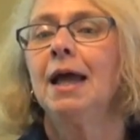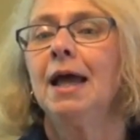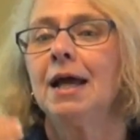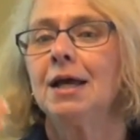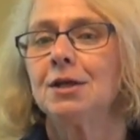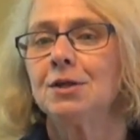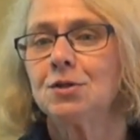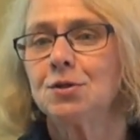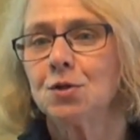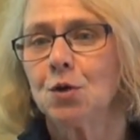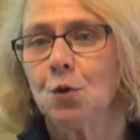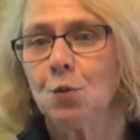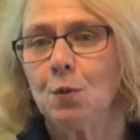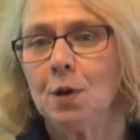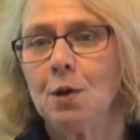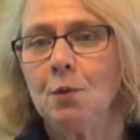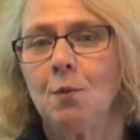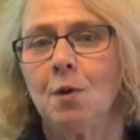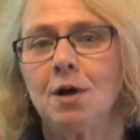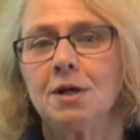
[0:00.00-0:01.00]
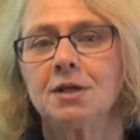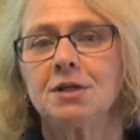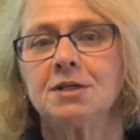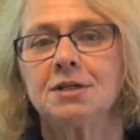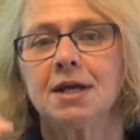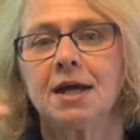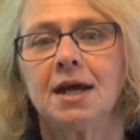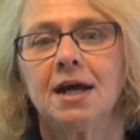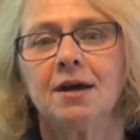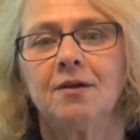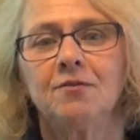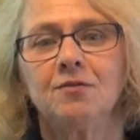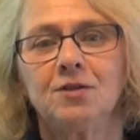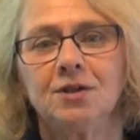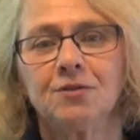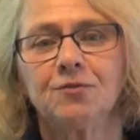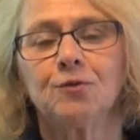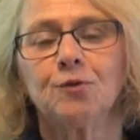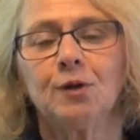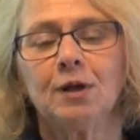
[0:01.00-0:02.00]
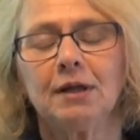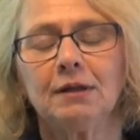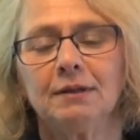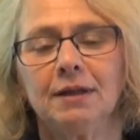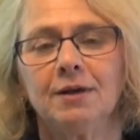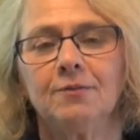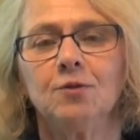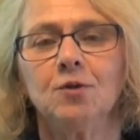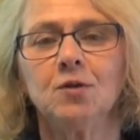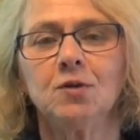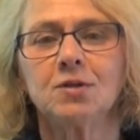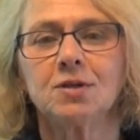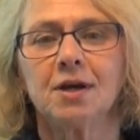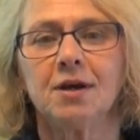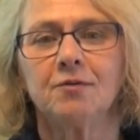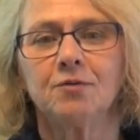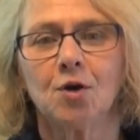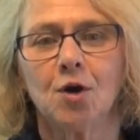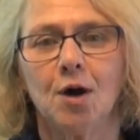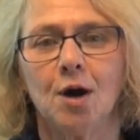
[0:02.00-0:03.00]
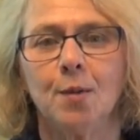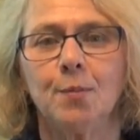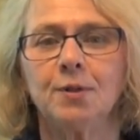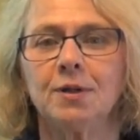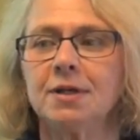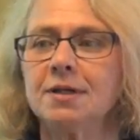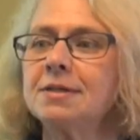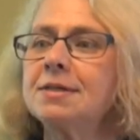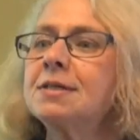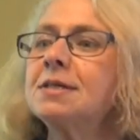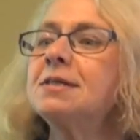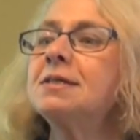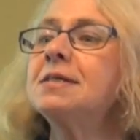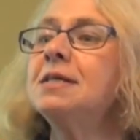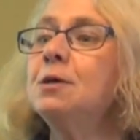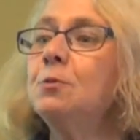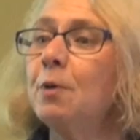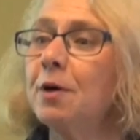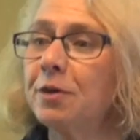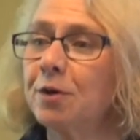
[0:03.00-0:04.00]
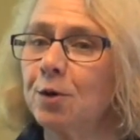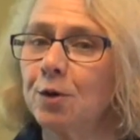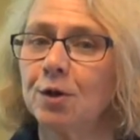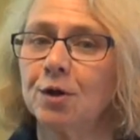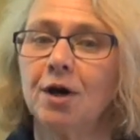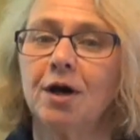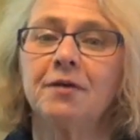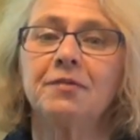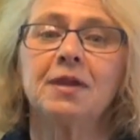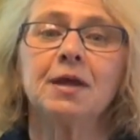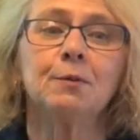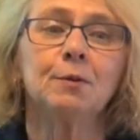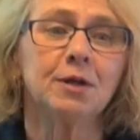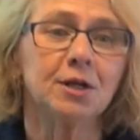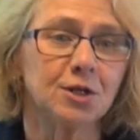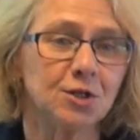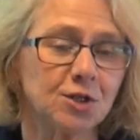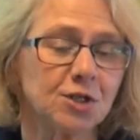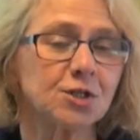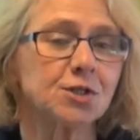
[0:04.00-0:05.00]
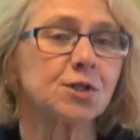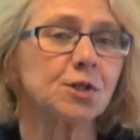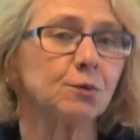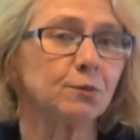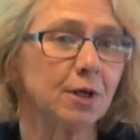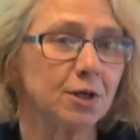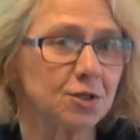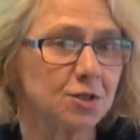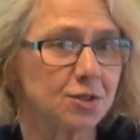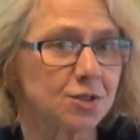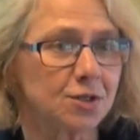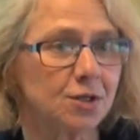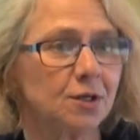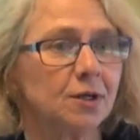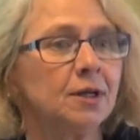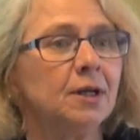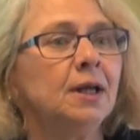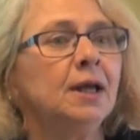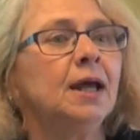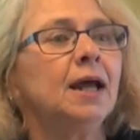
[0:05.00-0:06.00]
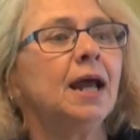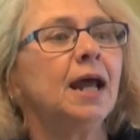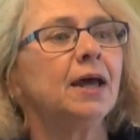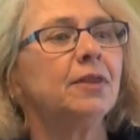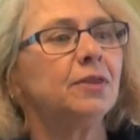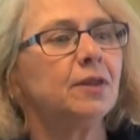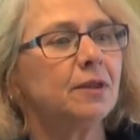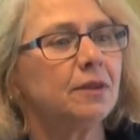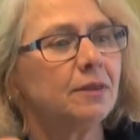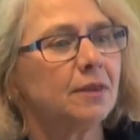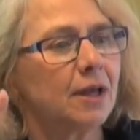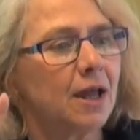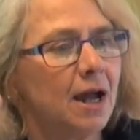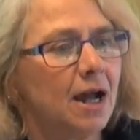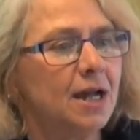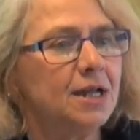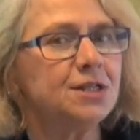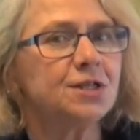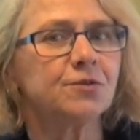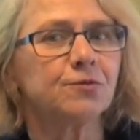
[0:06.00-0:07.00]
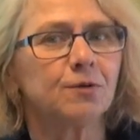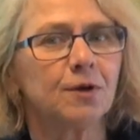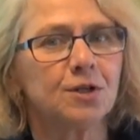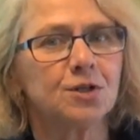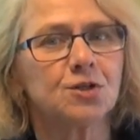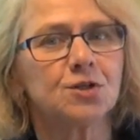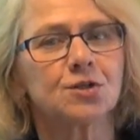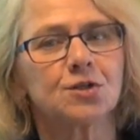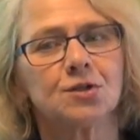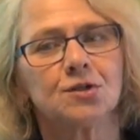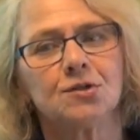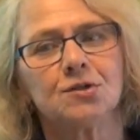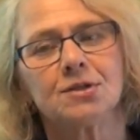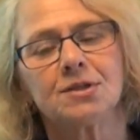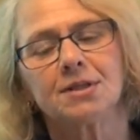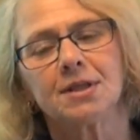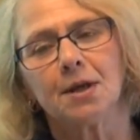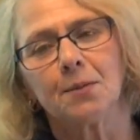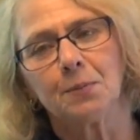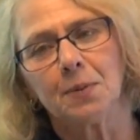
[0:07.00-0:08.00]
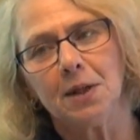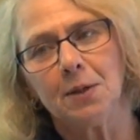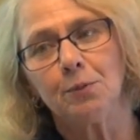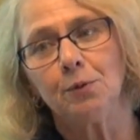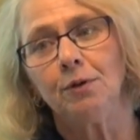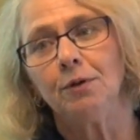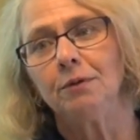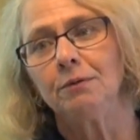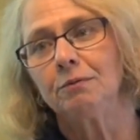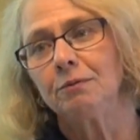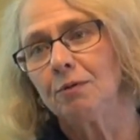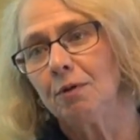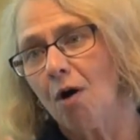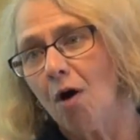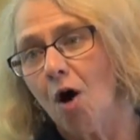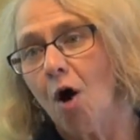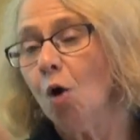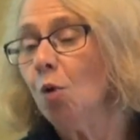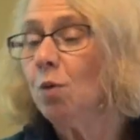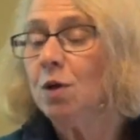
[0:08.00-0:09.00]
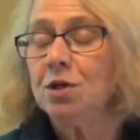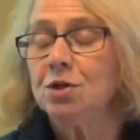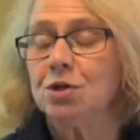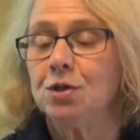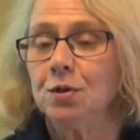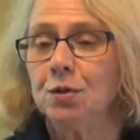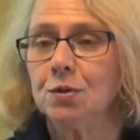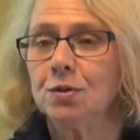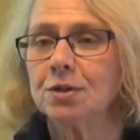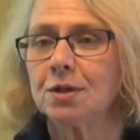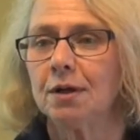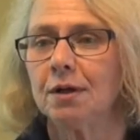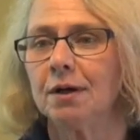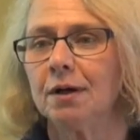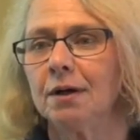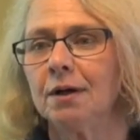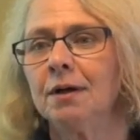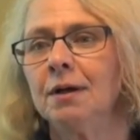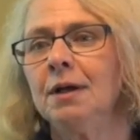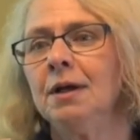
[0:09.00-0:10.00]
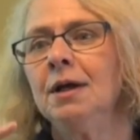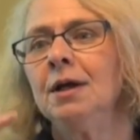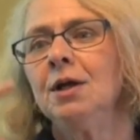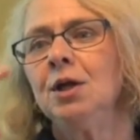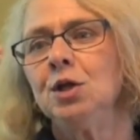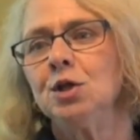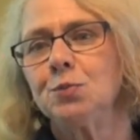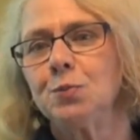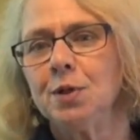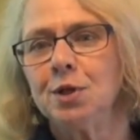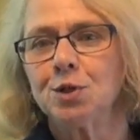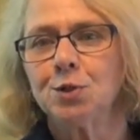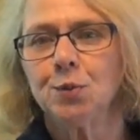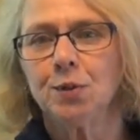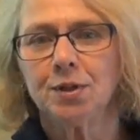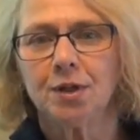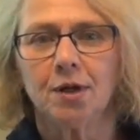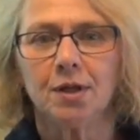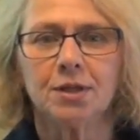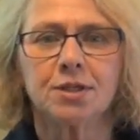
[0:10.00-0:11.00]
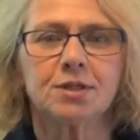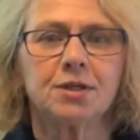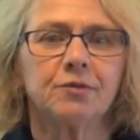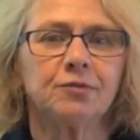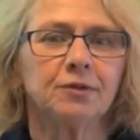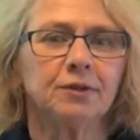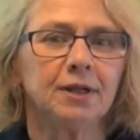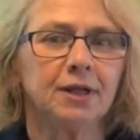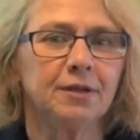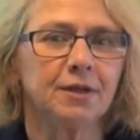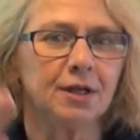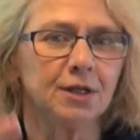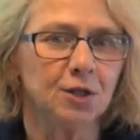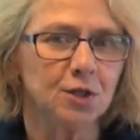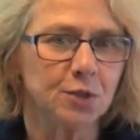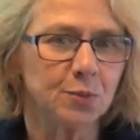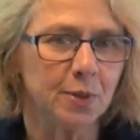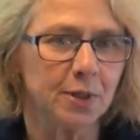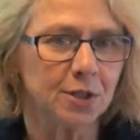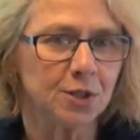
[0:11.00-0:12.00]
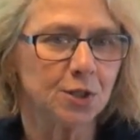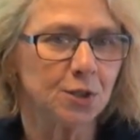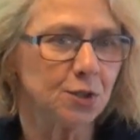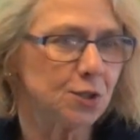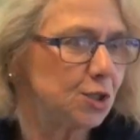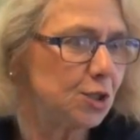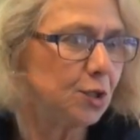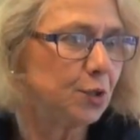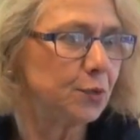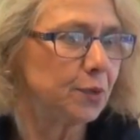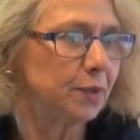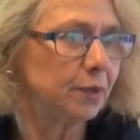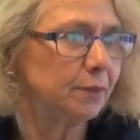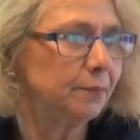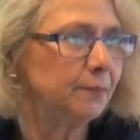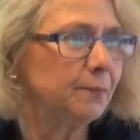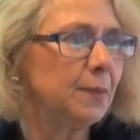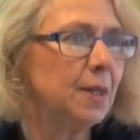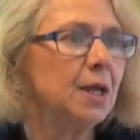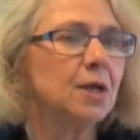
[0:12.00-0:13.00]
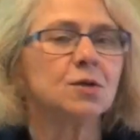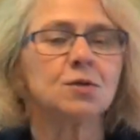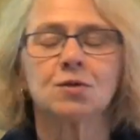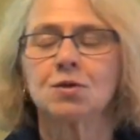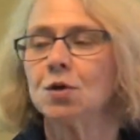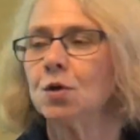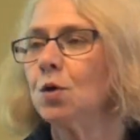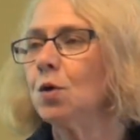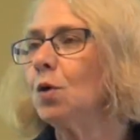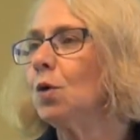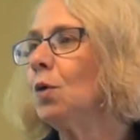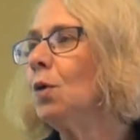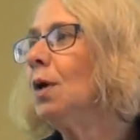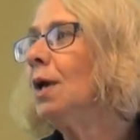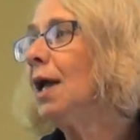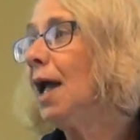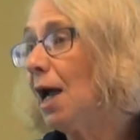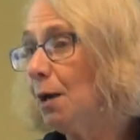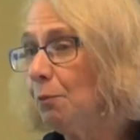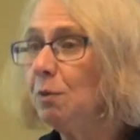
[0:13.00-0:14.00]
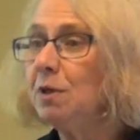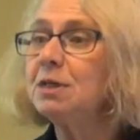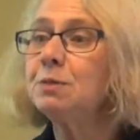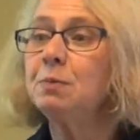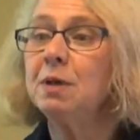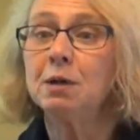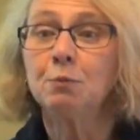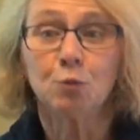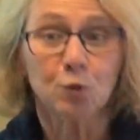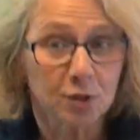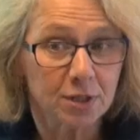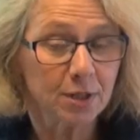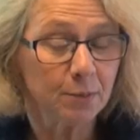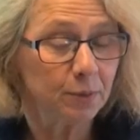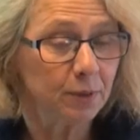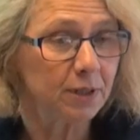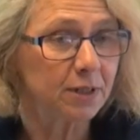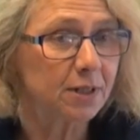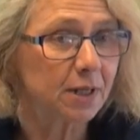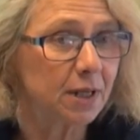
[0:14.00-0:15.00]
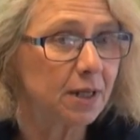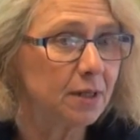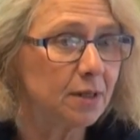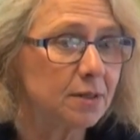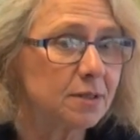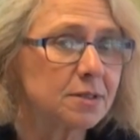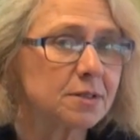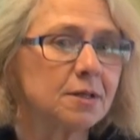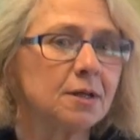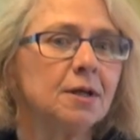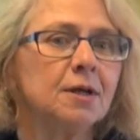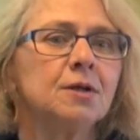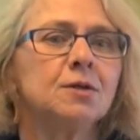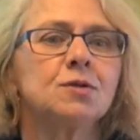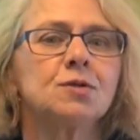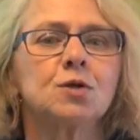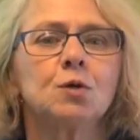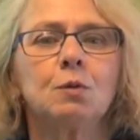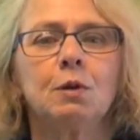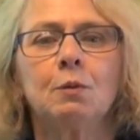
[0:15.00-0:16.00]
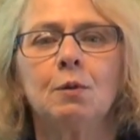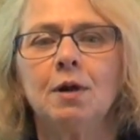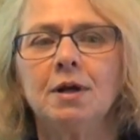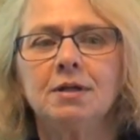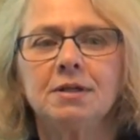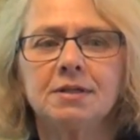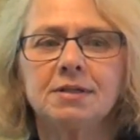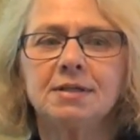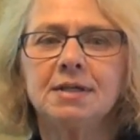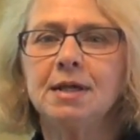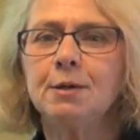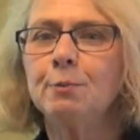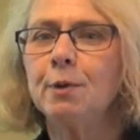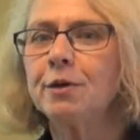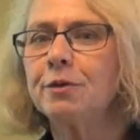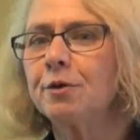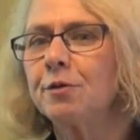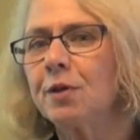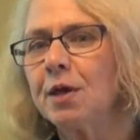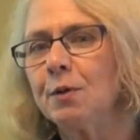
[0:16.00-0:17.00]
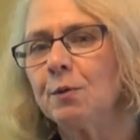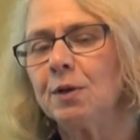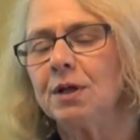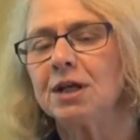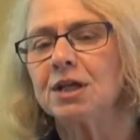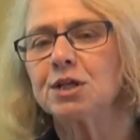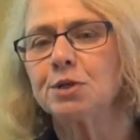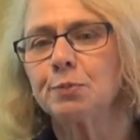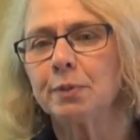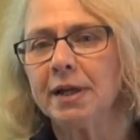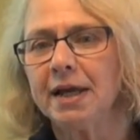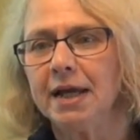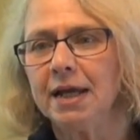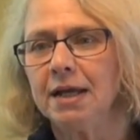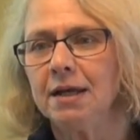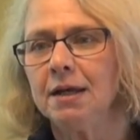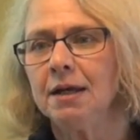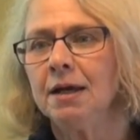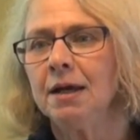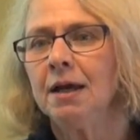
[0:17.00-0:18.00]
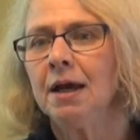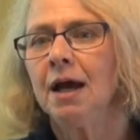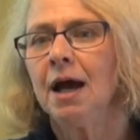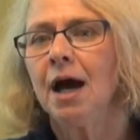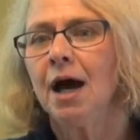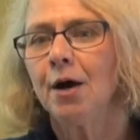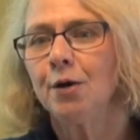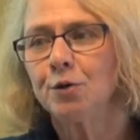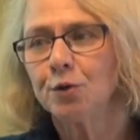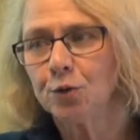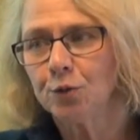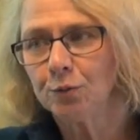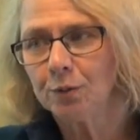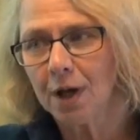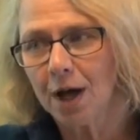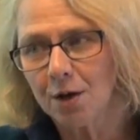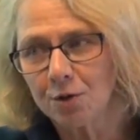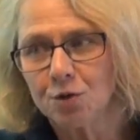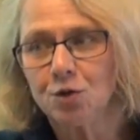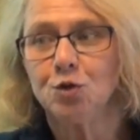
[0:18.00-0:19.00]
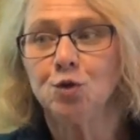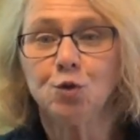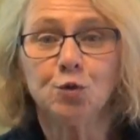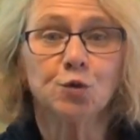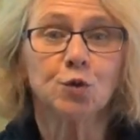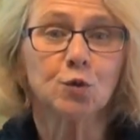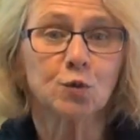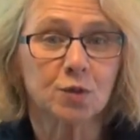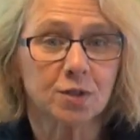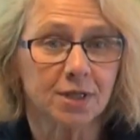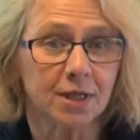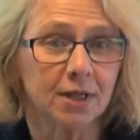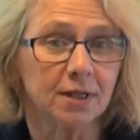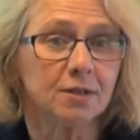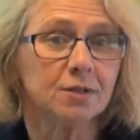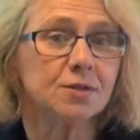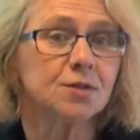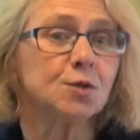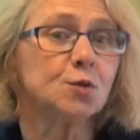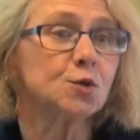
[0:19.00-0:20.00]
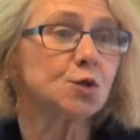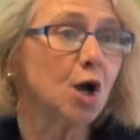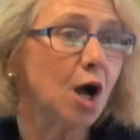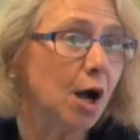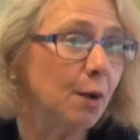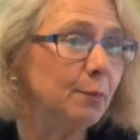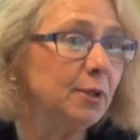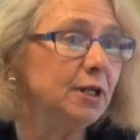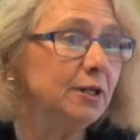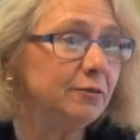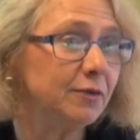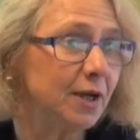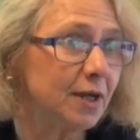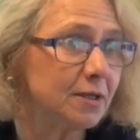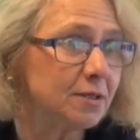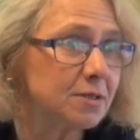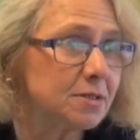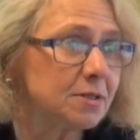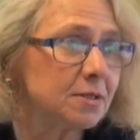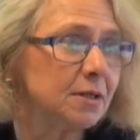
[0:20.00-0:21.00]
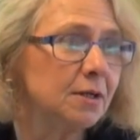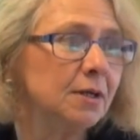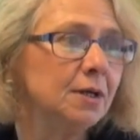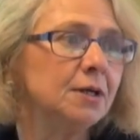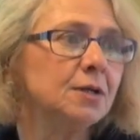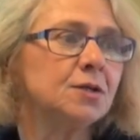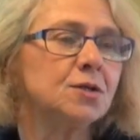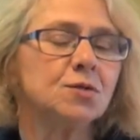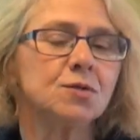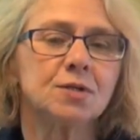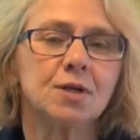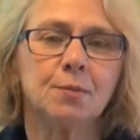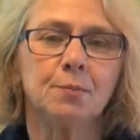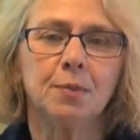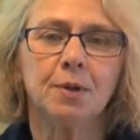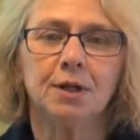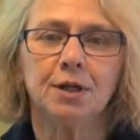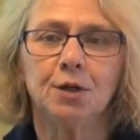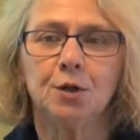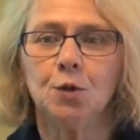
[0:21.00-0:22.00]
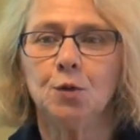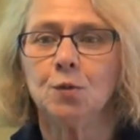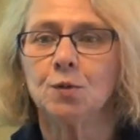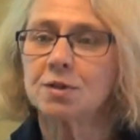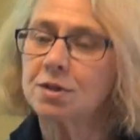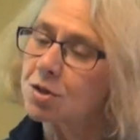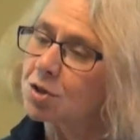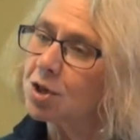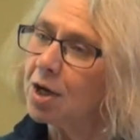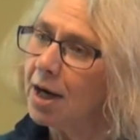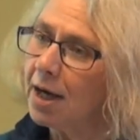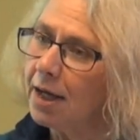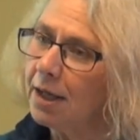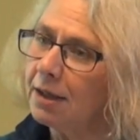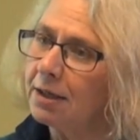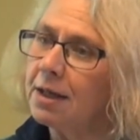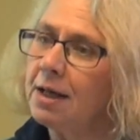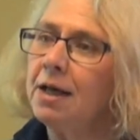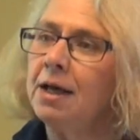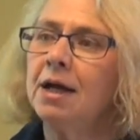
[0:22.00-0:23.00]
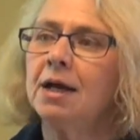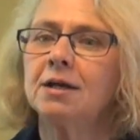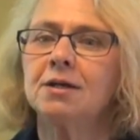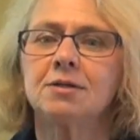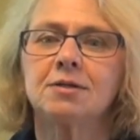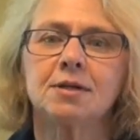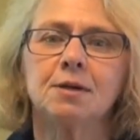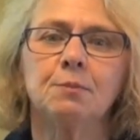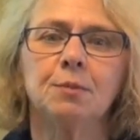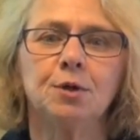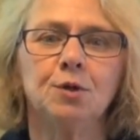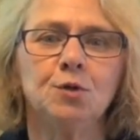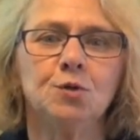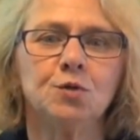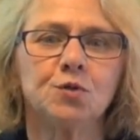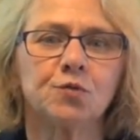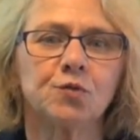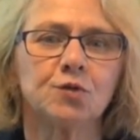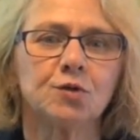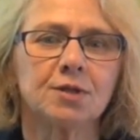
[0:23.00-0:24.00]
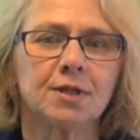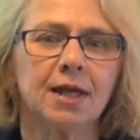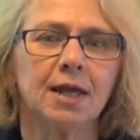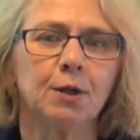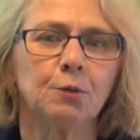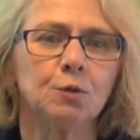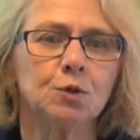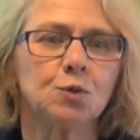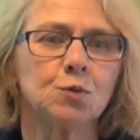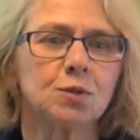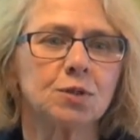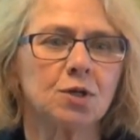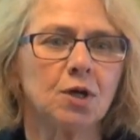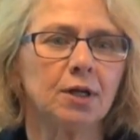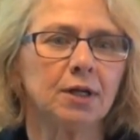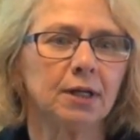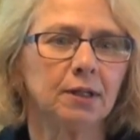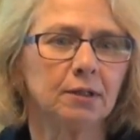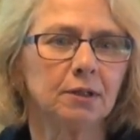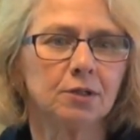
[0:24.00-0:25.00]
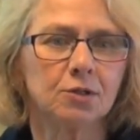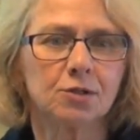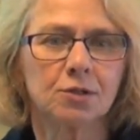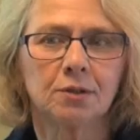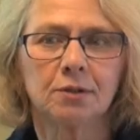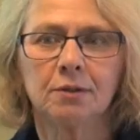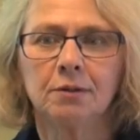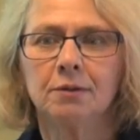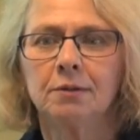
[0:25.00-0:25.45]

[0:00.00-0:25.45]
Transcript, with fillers: And so we wanted to have differing levels of competence to see whether or not they would adjust their register. And the, the kinds of registers that people always use are you speak to adults differently than you speak to children. So, and we speak more simply to kids. So we wanted to see whether they would explain how to, how to do those things, those common events, to somebody who was a child and to somebody whose first language was not English.